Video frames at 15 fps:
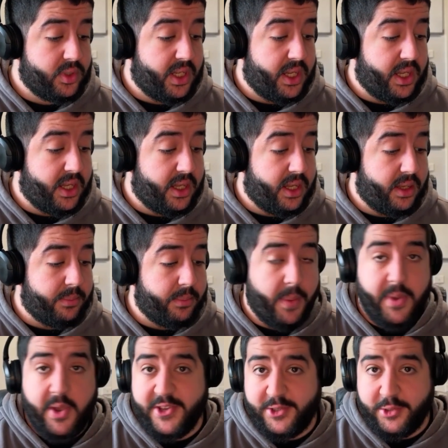My
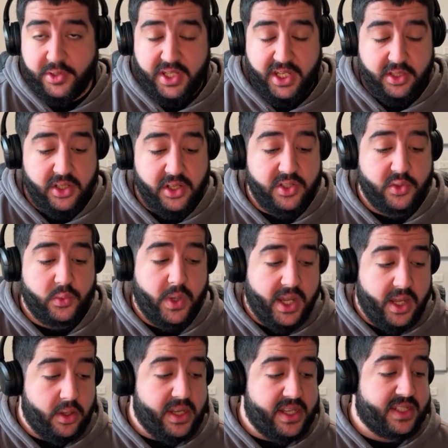personal TikTok as
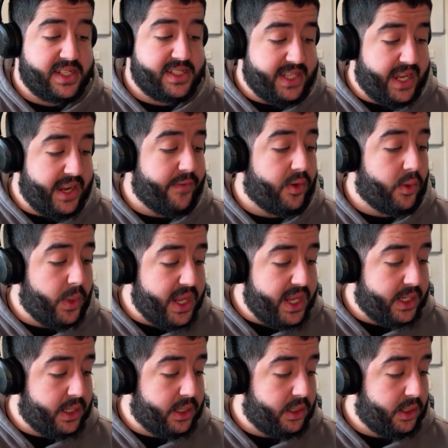well, as I say every week.